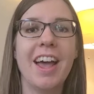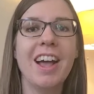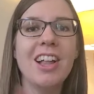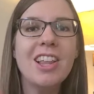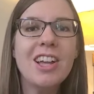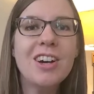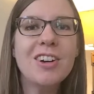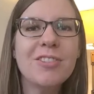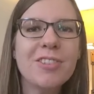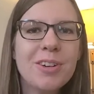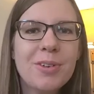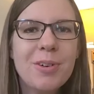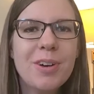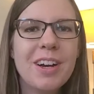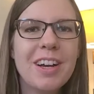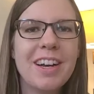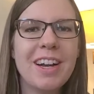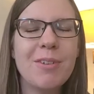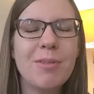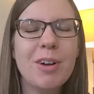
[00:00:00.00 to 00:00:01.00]
Hello
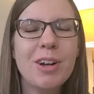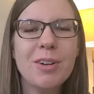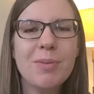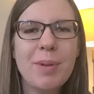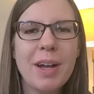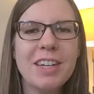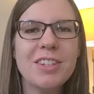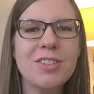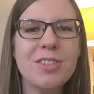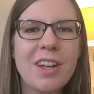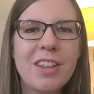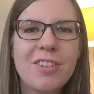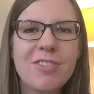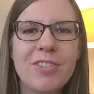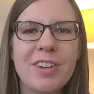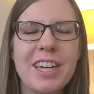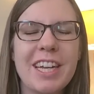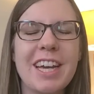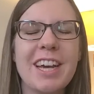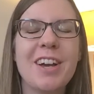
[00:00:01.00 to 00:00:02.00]
everyone, and welcome back to another
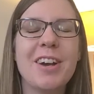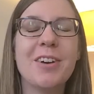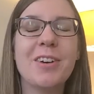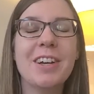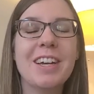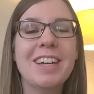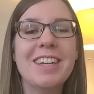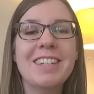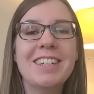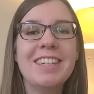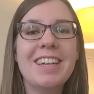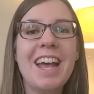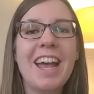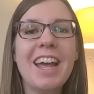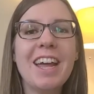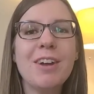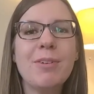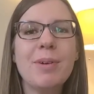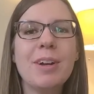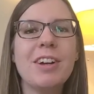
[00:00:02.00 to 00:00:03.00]
video.
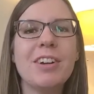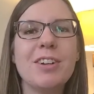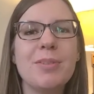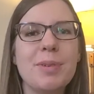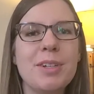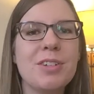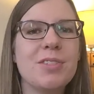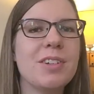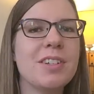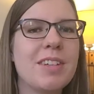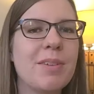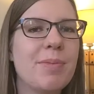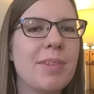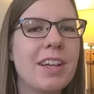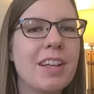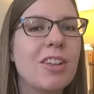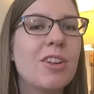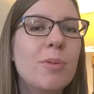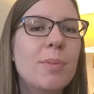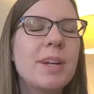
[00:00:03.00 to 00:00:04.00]
Today we are going to be doing
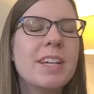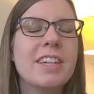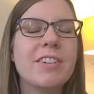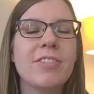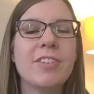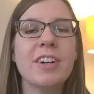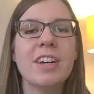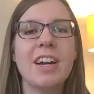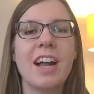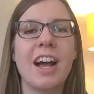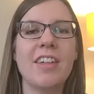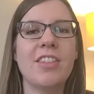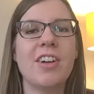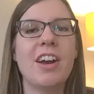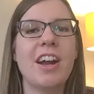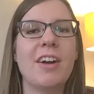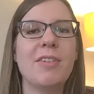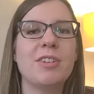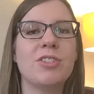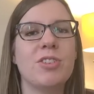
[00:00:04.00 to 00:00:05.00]
something a little bit different. I
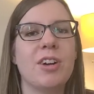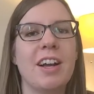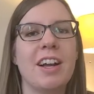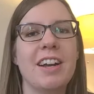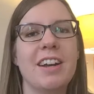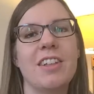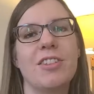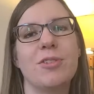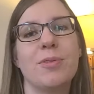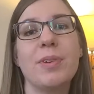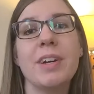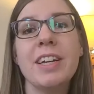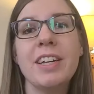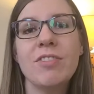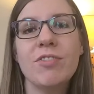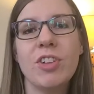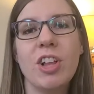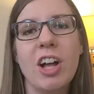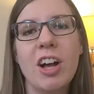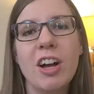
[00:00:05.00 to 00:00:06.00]
thought I would try another
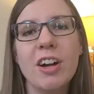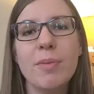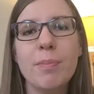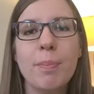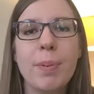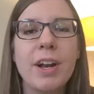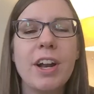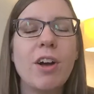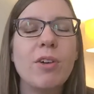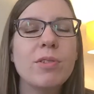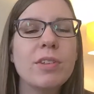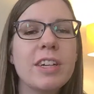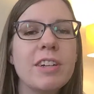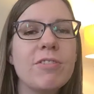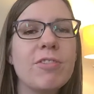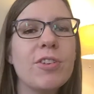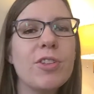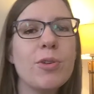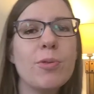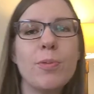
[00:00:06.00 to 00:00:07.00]
reading vlog, but only
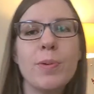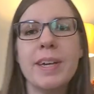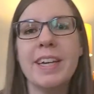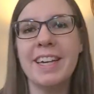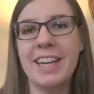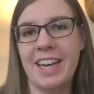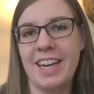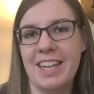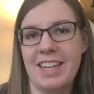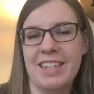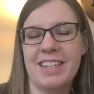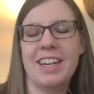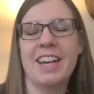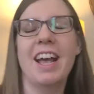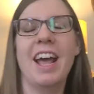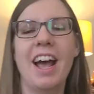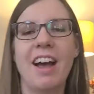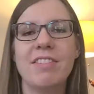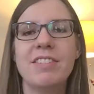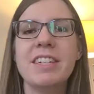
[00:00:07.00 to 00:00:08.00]
for the weekend.
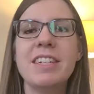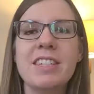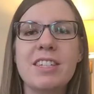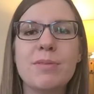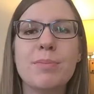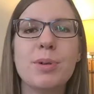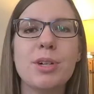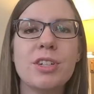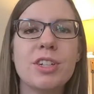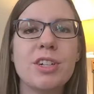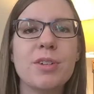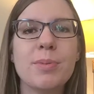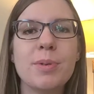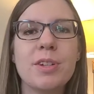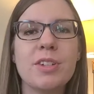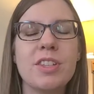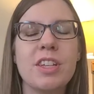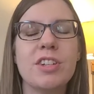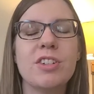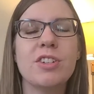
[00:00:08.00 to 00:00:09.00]
I've seen some
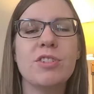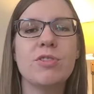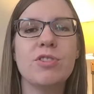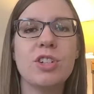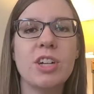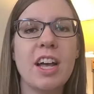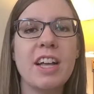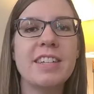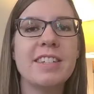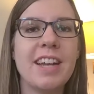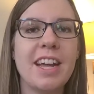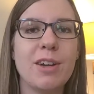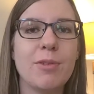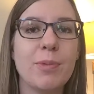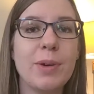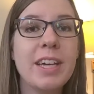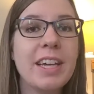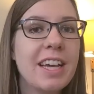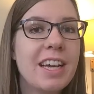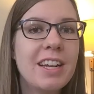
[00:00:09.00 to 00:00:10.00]
booktubers that do just a
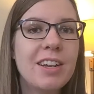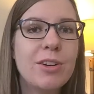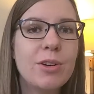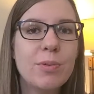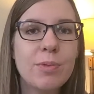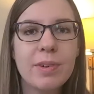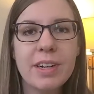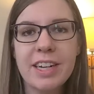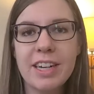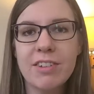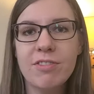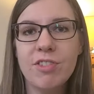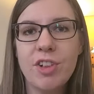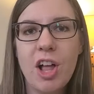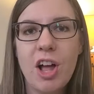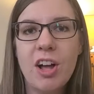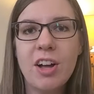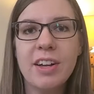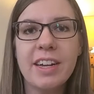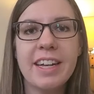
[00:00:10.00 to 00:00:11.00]
weekend reading
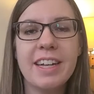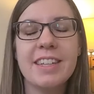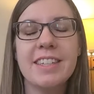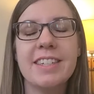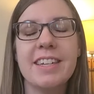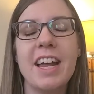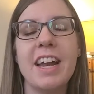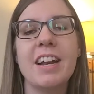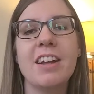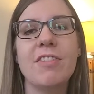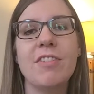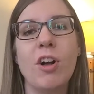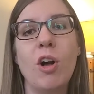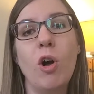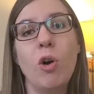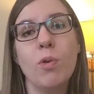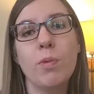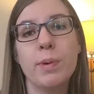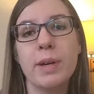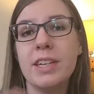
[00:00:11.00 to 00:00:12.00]
vlog instead of a
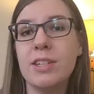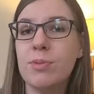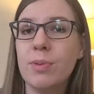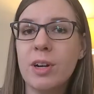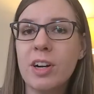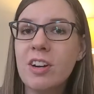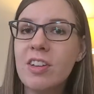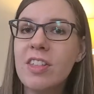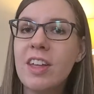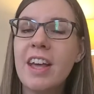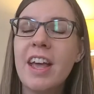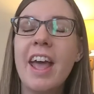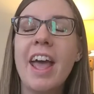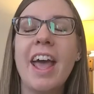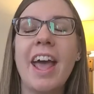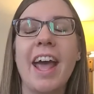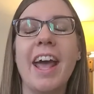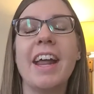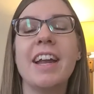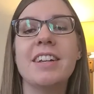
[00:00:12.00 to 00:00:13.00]
whole week's worth.
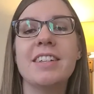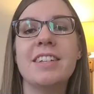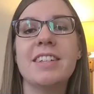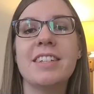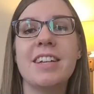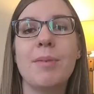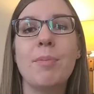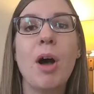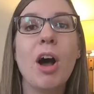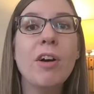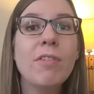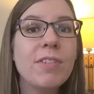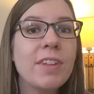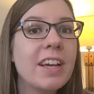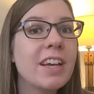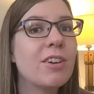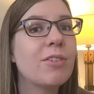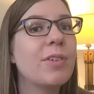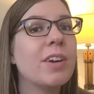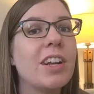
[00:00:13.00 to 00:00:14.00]
And since I'm hopefully
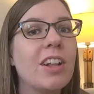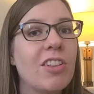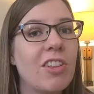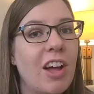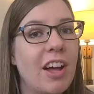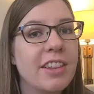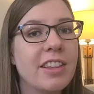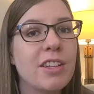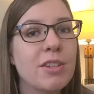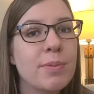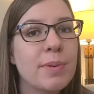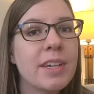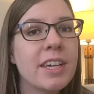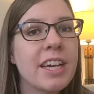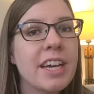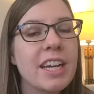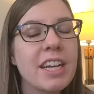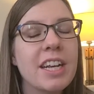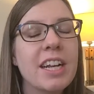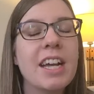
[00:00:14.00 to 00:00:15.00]
going to read a lot this
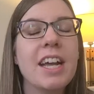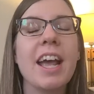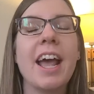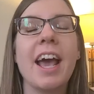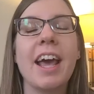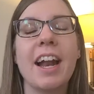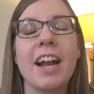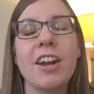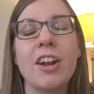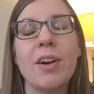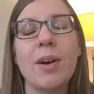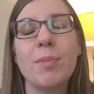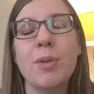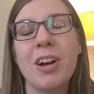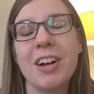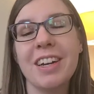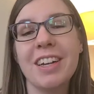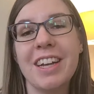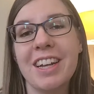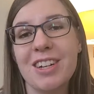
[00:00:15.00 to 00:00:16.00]
weekend, and I know I'm not
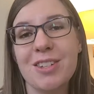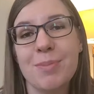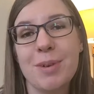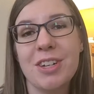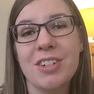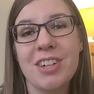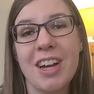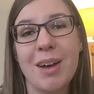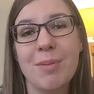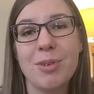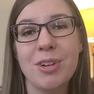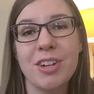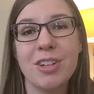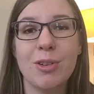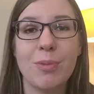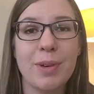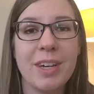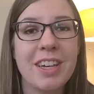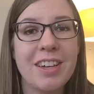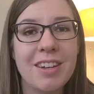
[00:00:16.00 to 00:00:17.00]
going to get as much time during
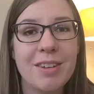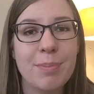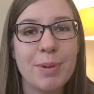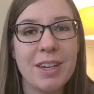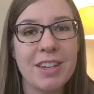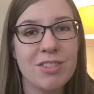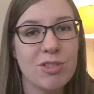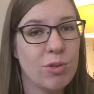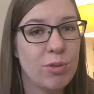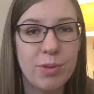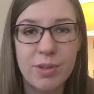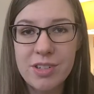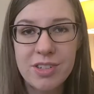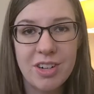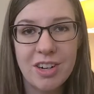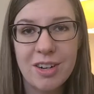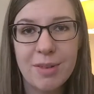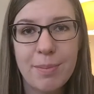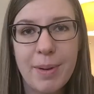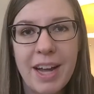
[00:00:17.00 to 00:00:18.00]
the week because school has
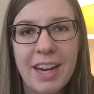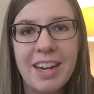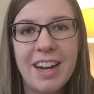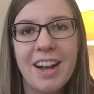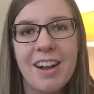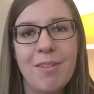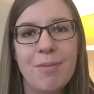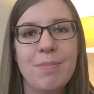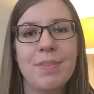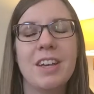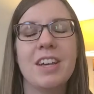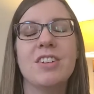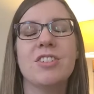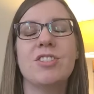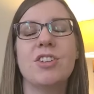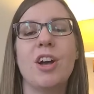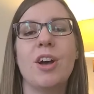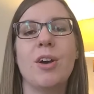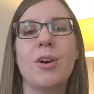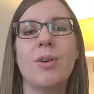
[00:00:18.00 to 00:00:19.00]
started back now.
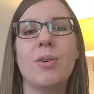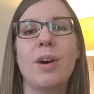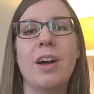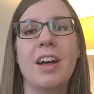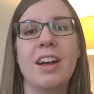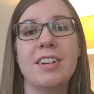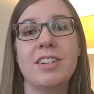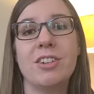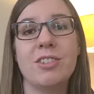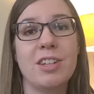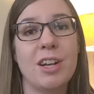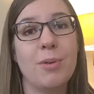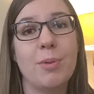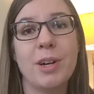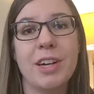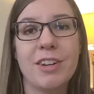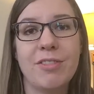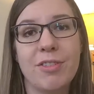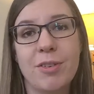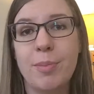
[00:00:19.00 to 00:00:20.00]
So it turns out
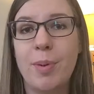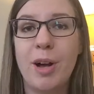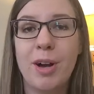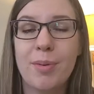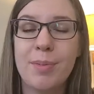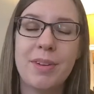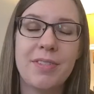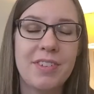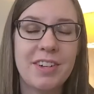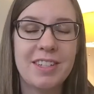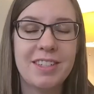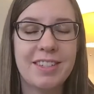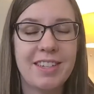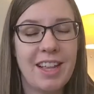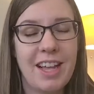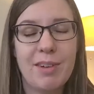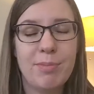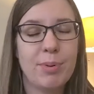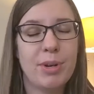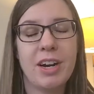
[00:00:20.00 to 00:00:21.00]
working from home, even as a
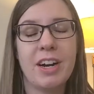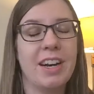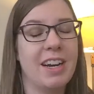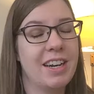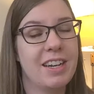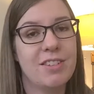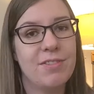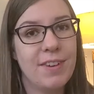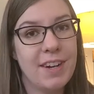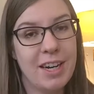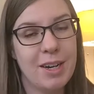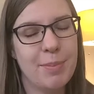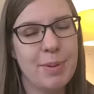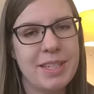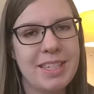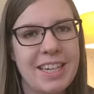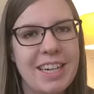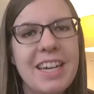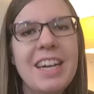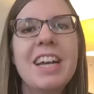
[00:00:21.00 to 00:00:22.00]
librarian, is very
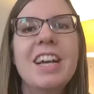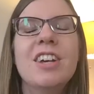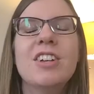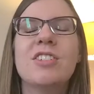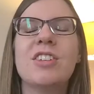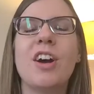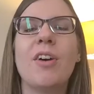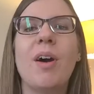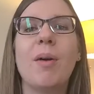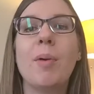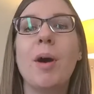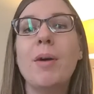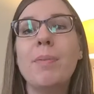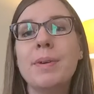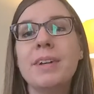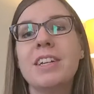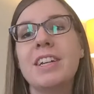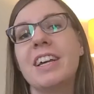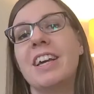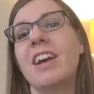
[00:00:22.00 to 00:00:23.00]
busy. So I'm
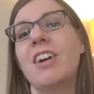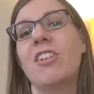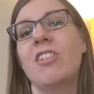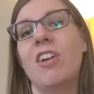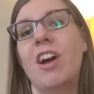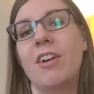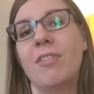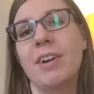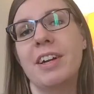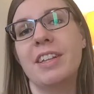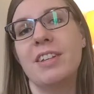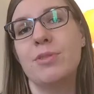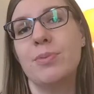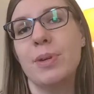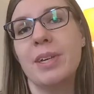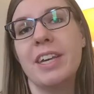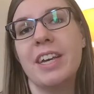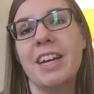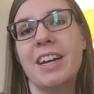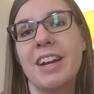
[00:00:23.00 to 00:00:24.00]
hoping to get a lot read this
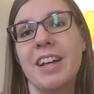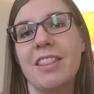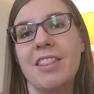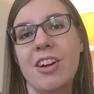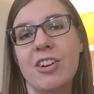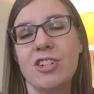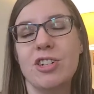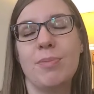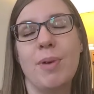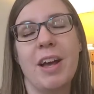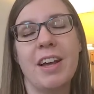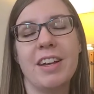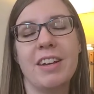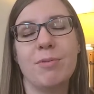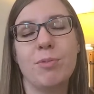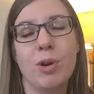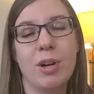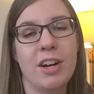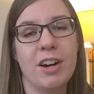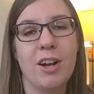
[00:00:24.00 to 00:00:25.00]
weekend and thought you might
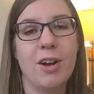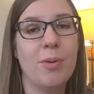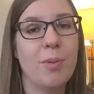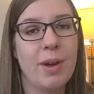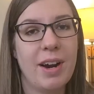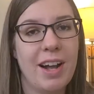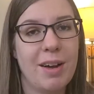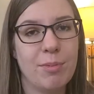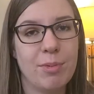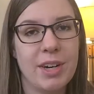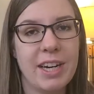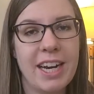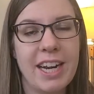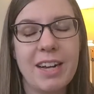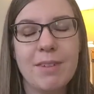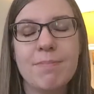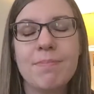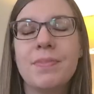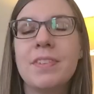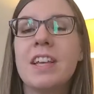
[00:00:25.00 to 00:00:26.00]
want to know what I'm
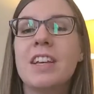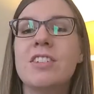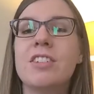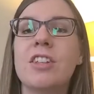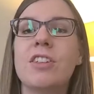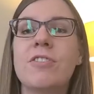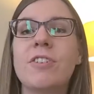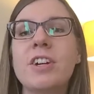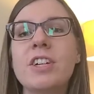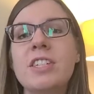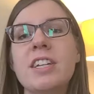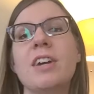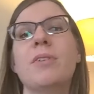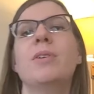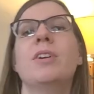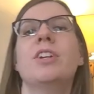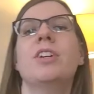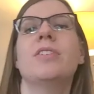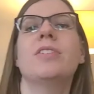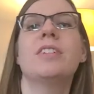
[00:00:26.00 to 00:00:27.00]
reading. So the first thing I
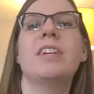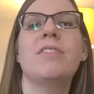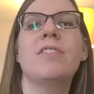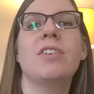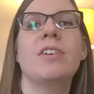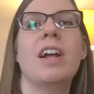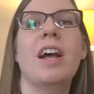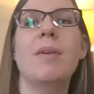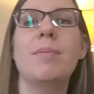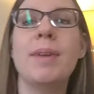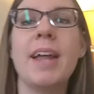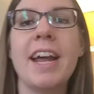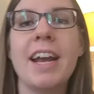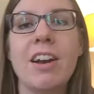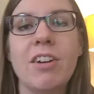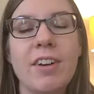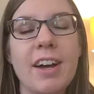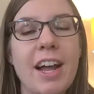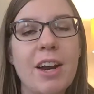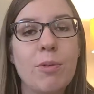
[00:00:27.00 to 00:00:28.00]
want to do is give you an
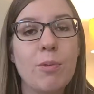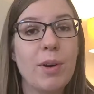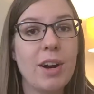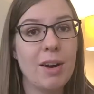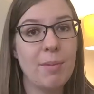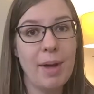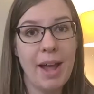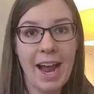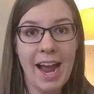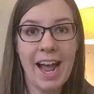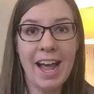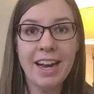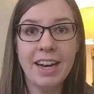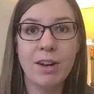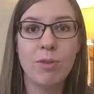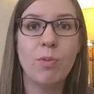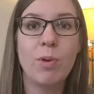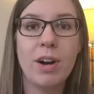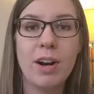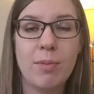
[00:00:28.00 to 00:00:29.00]
update on kind of where I'm at
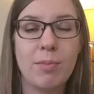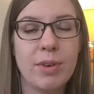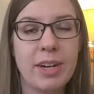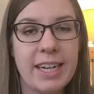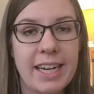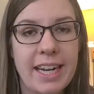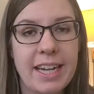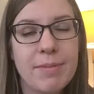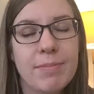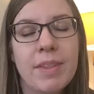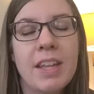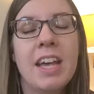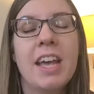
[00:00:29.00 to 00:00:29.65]
and what I'm reading.